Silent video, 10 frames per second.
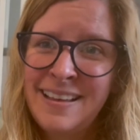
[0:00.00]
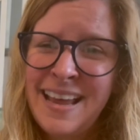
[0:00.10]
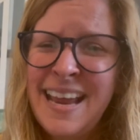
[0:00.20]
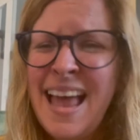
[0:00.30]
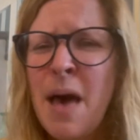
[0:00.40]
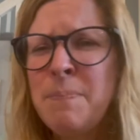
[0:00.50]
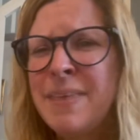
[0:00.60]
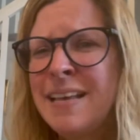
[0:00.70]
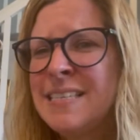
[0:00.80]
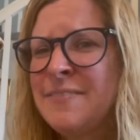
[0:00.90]
and help
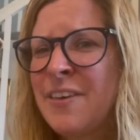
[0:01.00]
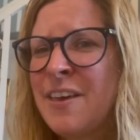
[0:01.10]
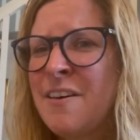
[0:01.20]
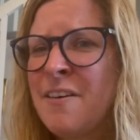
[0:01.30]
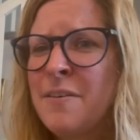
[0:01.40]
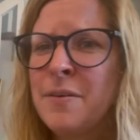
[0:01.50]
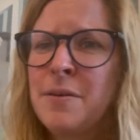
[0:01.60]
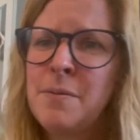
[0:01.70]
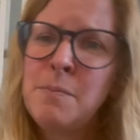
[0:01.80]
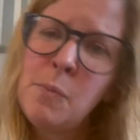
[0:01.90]
things feel
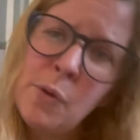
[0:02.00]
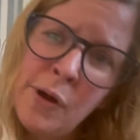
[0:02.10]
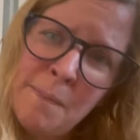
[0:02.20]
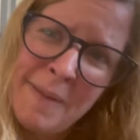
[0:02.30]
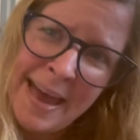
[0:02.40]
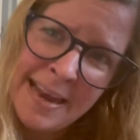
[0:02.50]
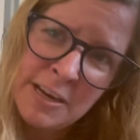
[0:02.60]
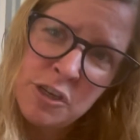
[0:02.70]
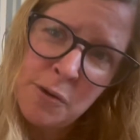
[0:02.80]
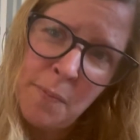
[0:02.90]
more
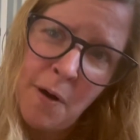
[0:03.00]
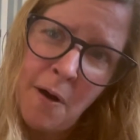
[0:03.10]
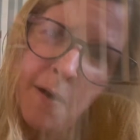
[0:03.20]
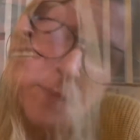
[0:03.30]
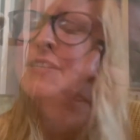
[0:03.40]
manageable.